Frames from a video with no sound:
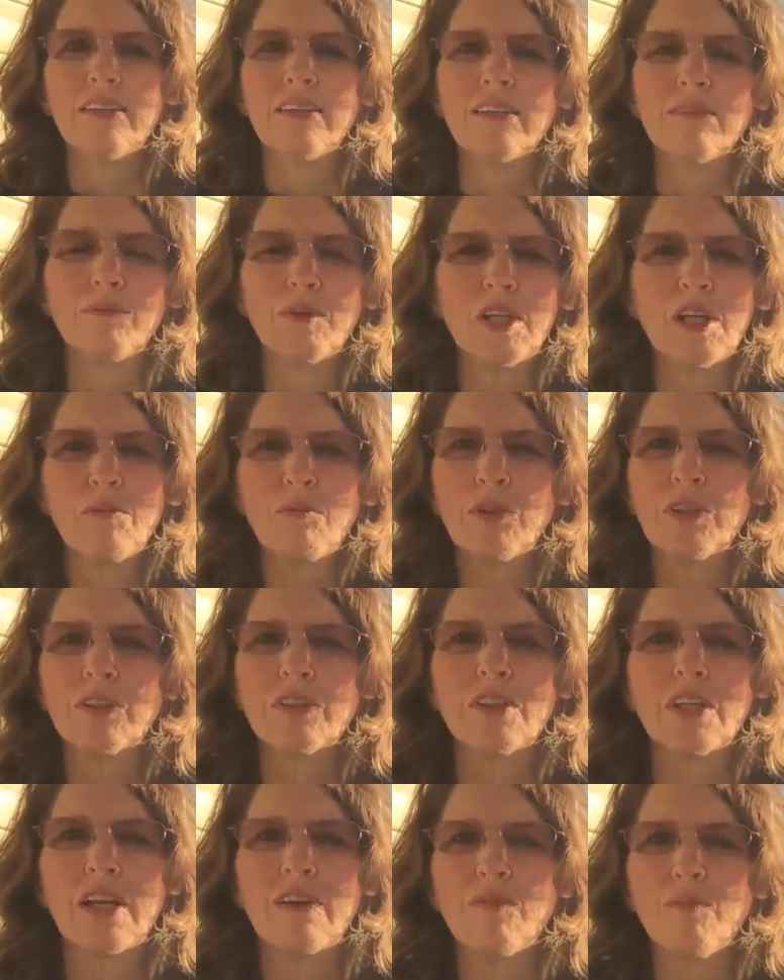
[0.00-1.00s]
and being able
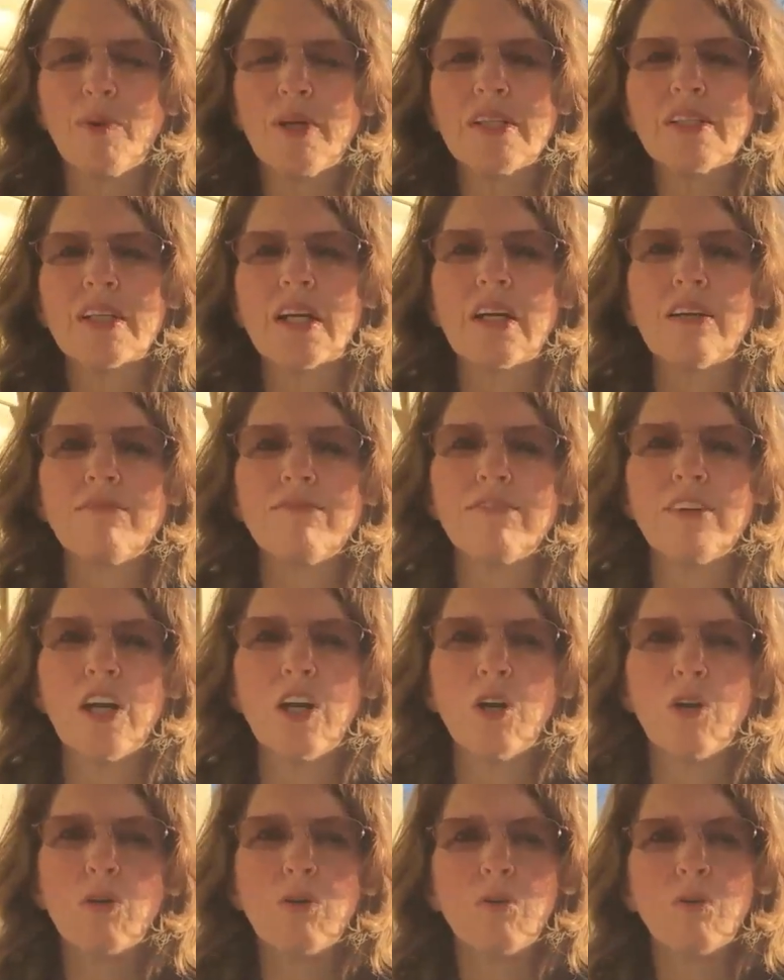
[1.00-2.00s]
to, everybody's got a
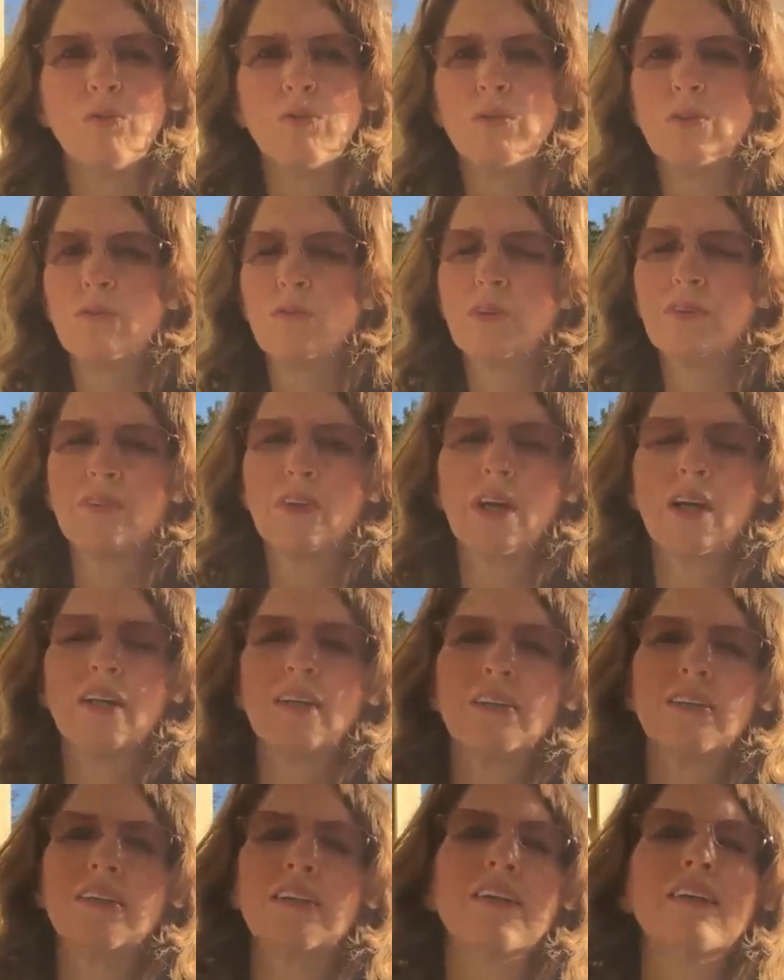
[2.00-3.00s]
phone, we've
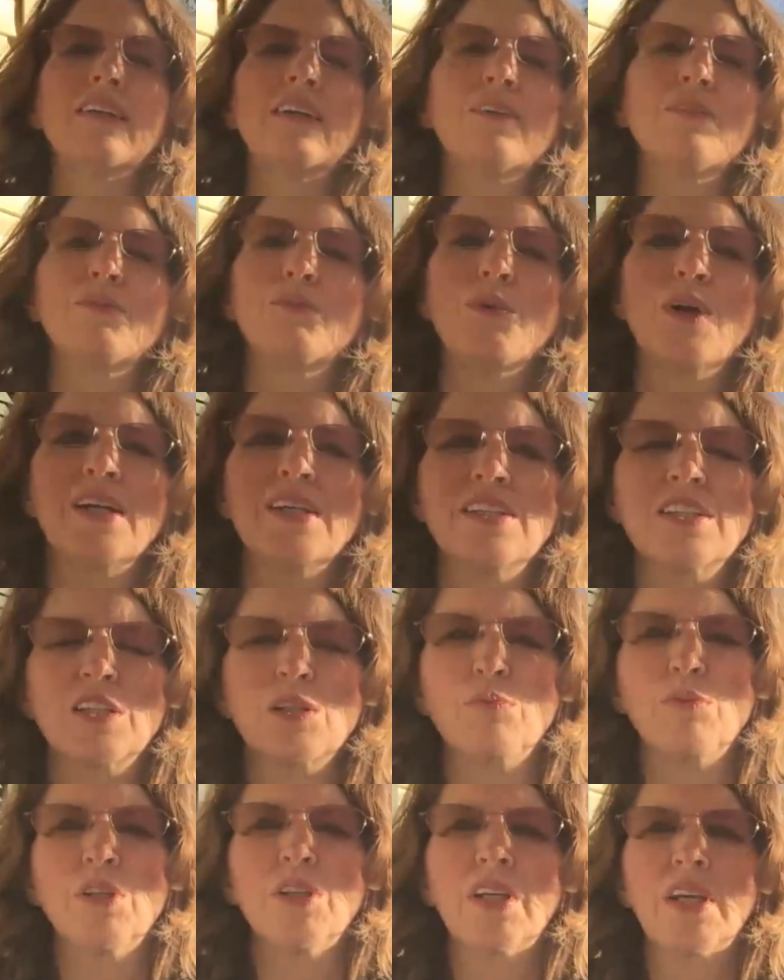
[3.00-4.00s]
got ways to
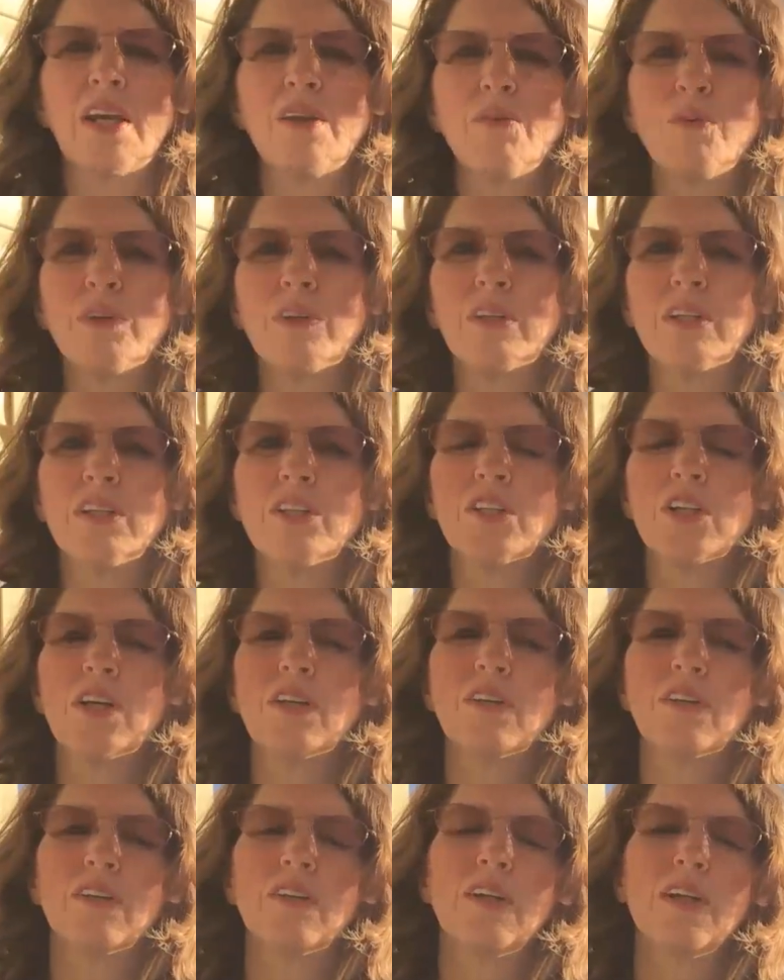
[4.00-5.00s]
communicate with each
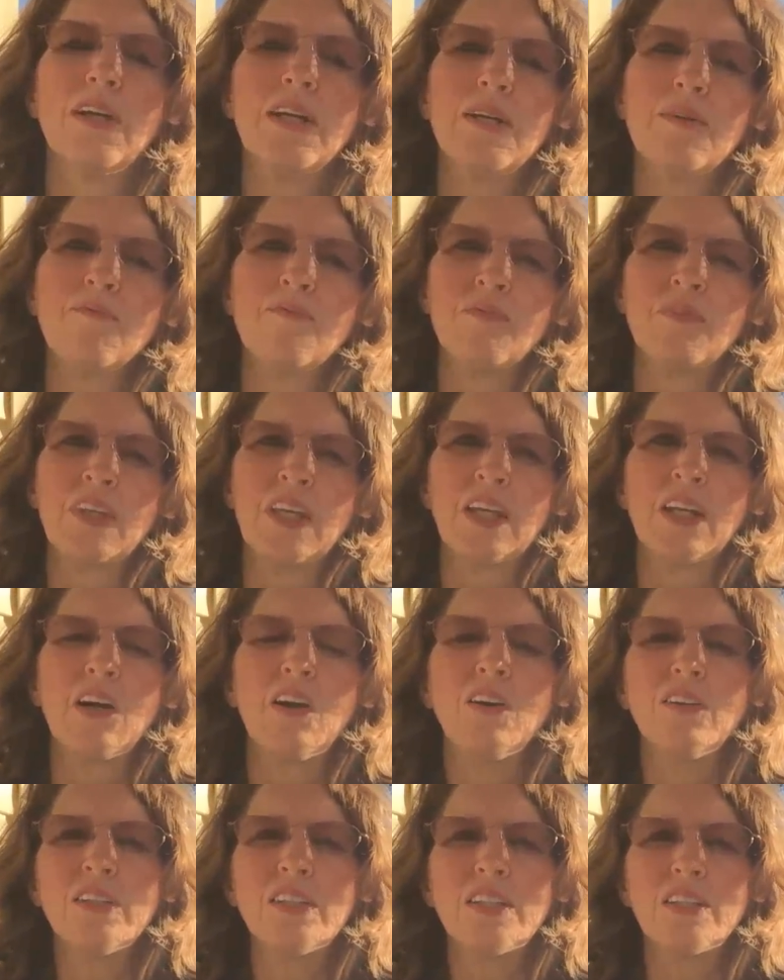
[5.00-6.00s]
other in
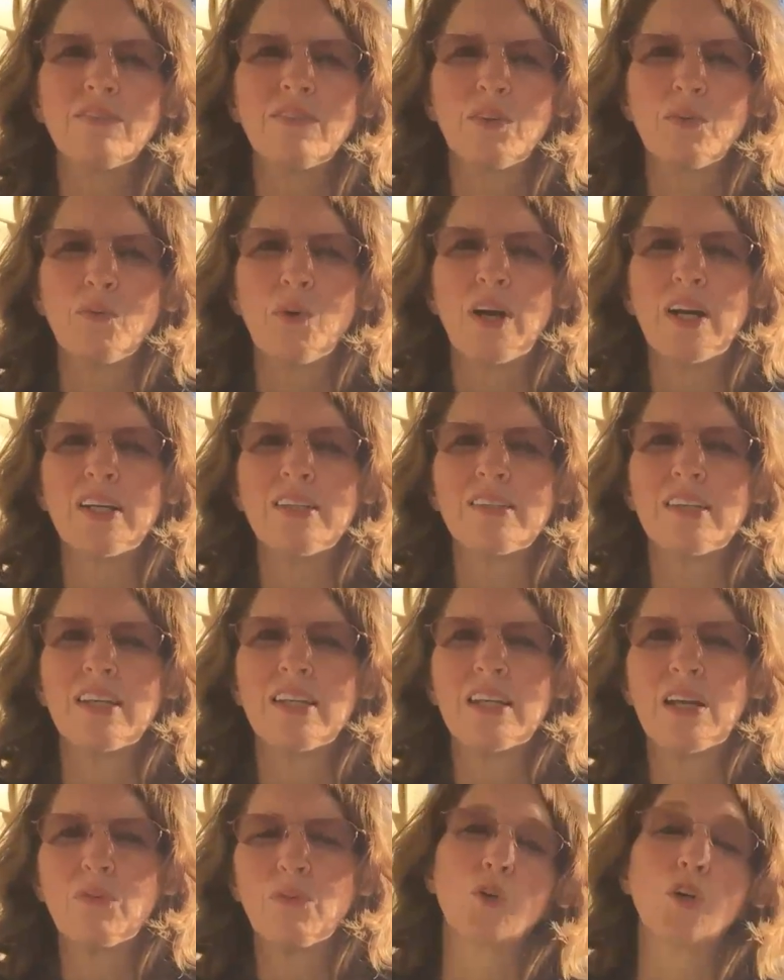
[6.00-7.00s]
all these different ways,
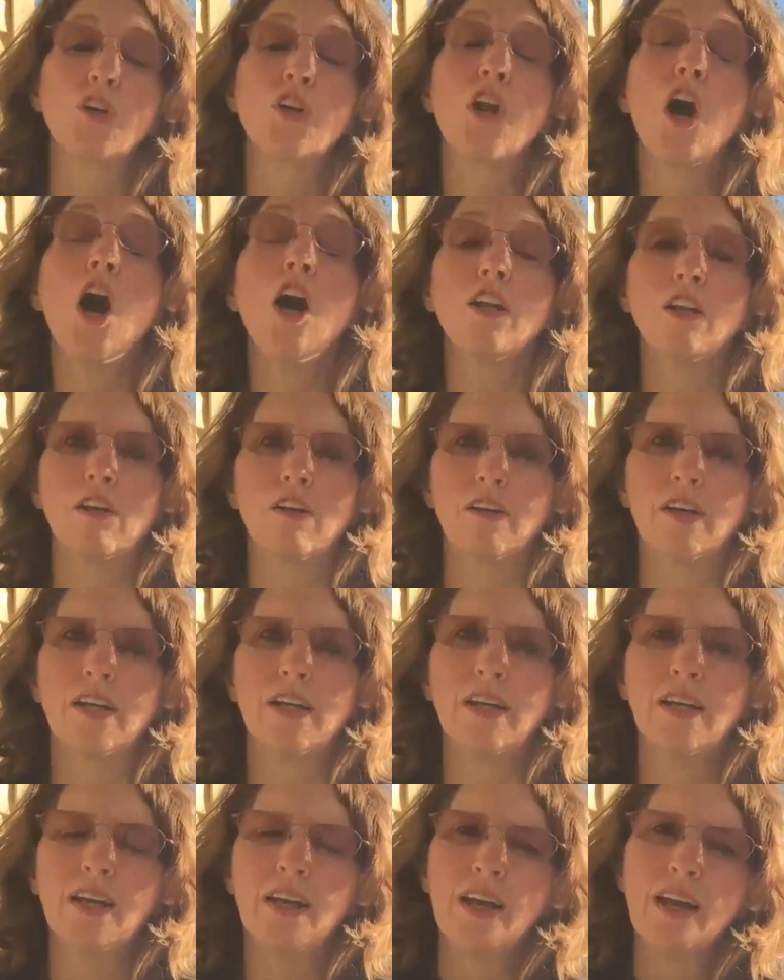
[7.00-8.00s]
and yet we're not
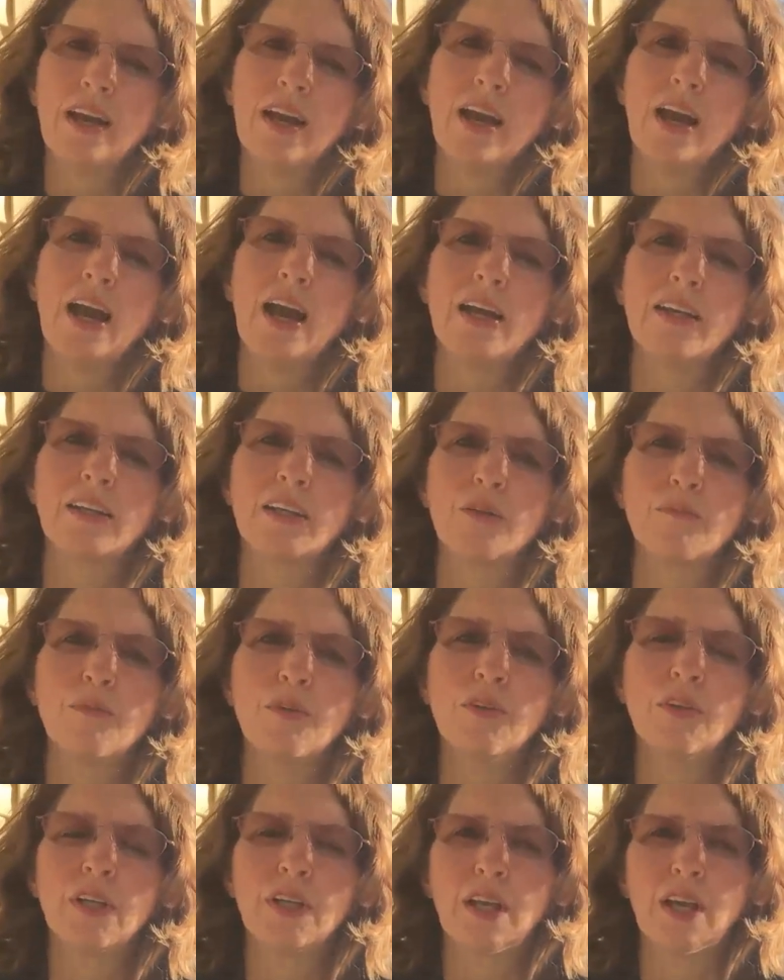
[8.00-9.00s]
learning how to
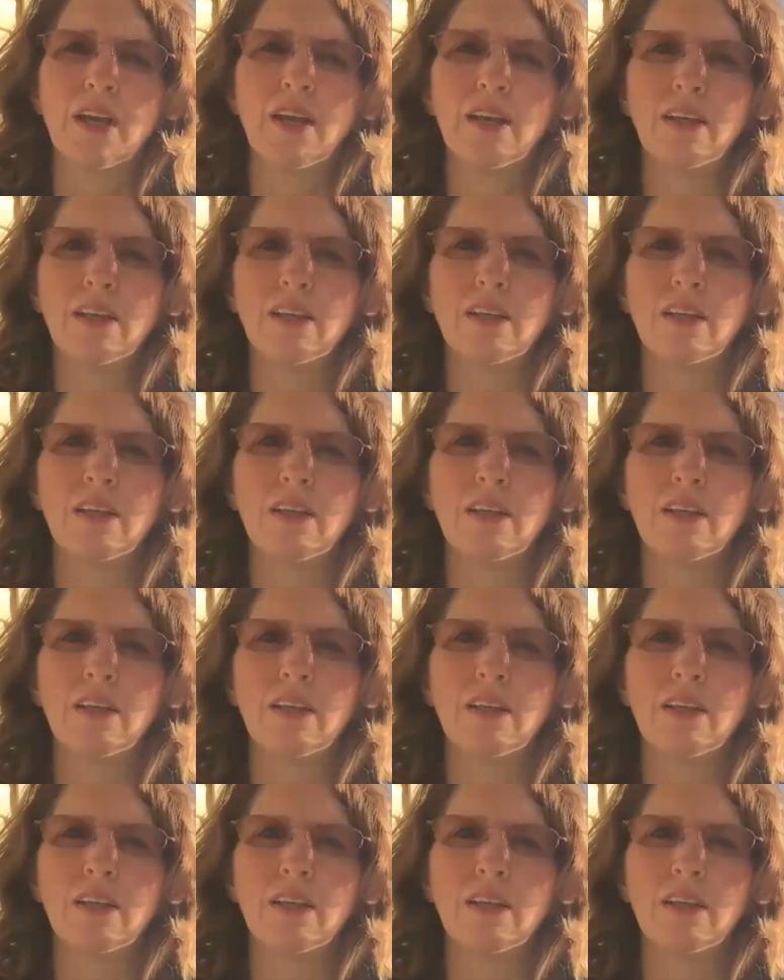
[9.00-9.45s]
communicate